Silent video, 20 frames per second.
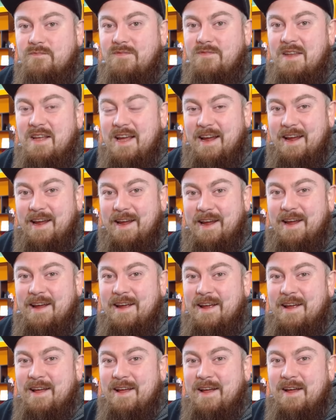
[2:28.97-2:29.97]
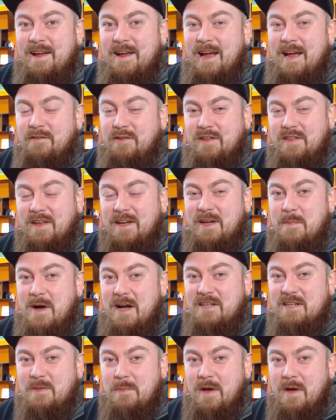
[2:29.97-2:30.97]
if you think a
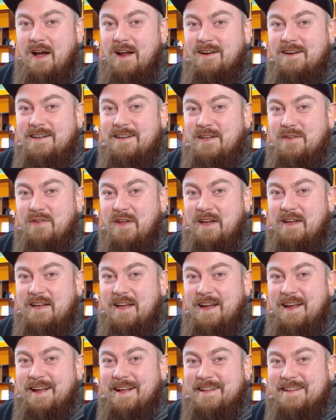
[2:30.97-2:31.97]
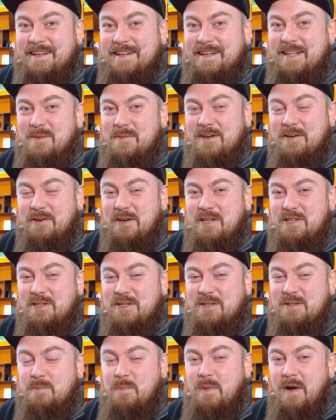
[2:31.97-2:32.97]
man's a man and you think illegal
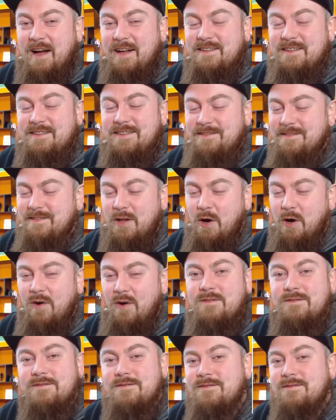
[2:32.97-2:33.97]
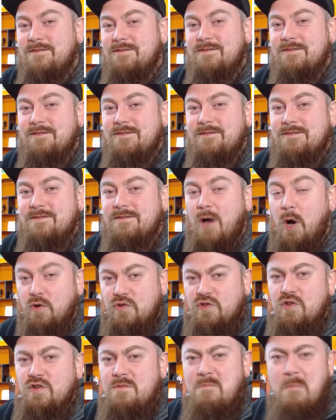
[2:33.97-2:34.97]
immigration is bad, no.
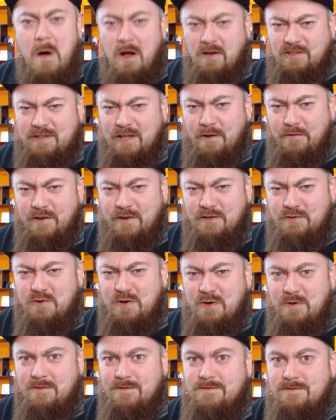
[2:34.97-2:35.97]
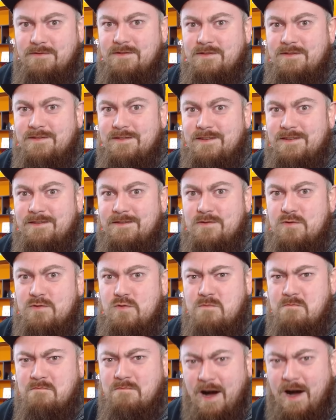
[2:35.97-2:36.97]
Also, you must love Israel.
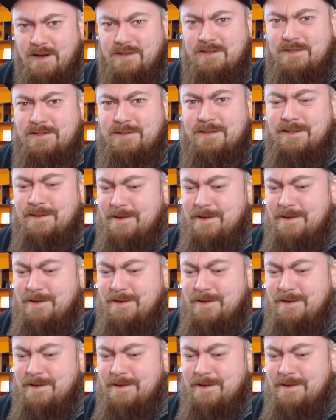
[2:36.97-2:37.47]
Must.